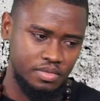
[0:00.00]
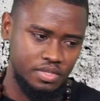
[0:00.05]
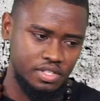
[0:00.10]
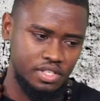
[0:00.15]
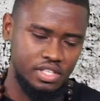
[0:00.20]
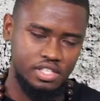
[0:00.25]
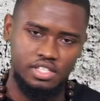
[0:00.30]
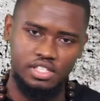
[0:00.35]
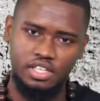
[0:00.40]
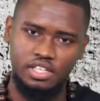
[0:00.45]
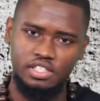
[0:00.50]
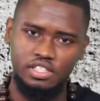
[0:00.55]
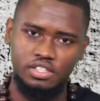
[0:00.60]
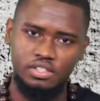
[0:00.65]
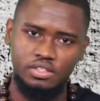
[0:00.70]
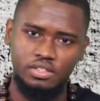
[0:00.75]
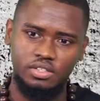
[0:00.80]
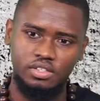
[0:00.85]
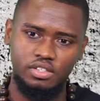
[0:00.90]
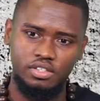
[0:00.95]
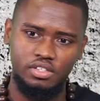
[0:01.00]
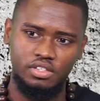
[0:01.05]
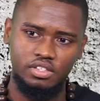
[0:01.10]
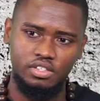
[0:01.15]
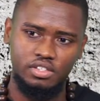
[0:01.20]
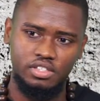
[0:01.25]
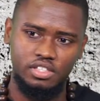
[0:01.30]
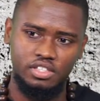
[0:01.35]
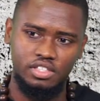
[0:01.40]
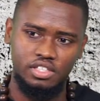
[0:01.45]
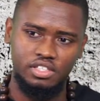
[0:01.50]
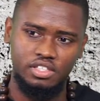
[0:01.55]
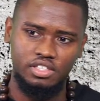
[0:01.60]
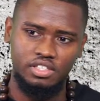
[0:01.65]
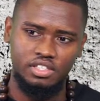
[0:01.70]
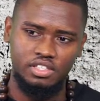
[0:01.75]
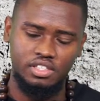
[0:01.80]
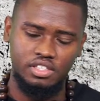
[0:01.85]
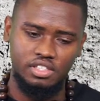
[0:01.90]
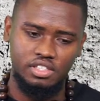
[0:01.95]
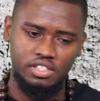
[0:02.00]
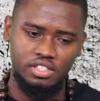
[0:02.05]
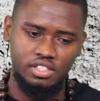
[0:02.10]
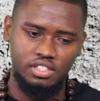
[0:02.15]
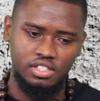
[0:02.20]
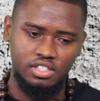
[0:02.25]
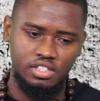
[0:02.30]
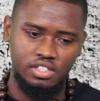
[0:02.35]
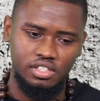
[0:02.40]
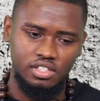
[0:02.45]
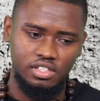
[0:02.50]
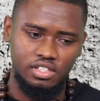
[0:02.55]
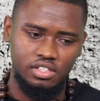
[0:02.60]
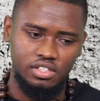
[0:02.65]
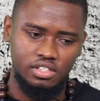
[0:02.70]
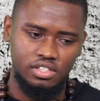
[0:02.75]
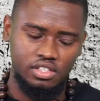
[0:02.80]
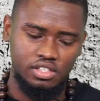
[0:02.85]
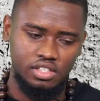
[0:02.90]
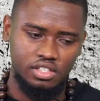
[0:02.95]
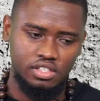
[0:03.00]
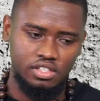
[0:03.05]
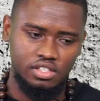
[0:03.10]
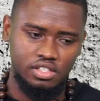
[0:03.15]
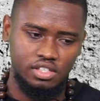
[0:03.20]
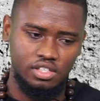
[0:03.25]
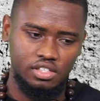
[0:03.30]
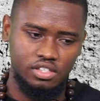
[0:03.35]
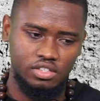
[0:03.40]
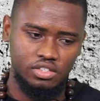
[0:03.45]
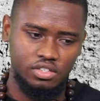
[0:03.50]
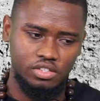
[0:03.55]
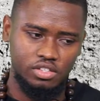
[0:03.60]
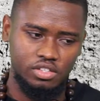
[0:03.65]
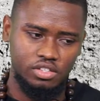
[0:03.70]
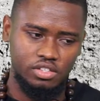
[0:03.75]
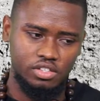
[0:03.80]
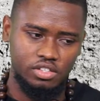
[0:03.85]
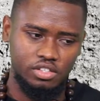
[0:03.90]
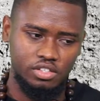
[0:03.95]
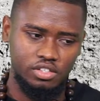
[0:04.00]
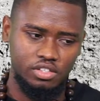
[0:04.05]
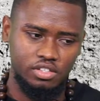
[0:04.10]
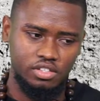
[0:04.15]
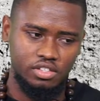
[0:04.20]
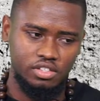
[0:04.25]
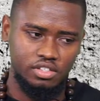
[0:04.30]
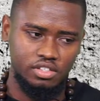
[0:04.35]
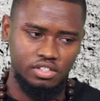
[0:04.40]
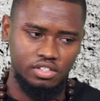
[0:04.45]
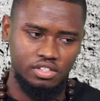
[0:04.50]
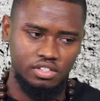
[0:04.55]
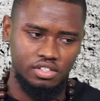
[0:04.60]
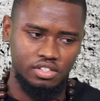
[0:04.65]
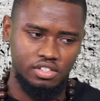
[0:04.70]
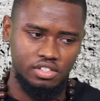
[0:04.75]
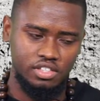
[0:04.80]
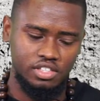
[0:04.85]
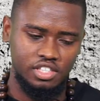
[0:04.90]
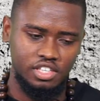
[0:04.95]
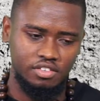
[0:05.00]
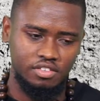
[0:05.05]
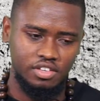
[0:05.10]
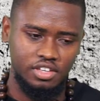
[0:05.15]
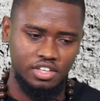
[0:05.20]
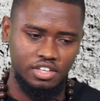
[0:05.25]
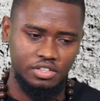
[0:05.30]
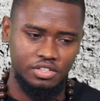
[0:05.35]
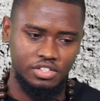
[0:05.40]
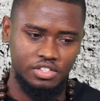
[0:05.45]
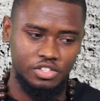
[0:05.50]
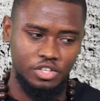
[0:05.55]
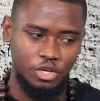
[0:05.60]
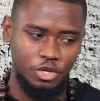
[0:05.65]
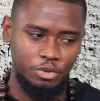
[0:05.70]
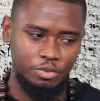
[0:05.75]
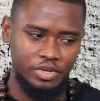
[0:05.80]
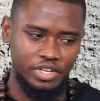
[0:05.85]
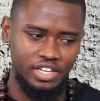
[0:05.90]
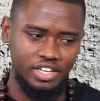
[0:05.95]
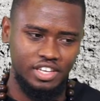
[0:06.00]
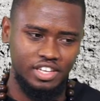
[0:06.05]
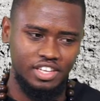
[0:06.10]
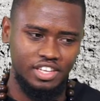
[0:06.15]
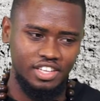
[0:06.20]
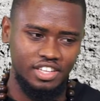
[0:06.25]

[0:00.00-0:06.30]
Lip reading: 6 years ago, was it? 6 years or 7 years? It's horrible, huh?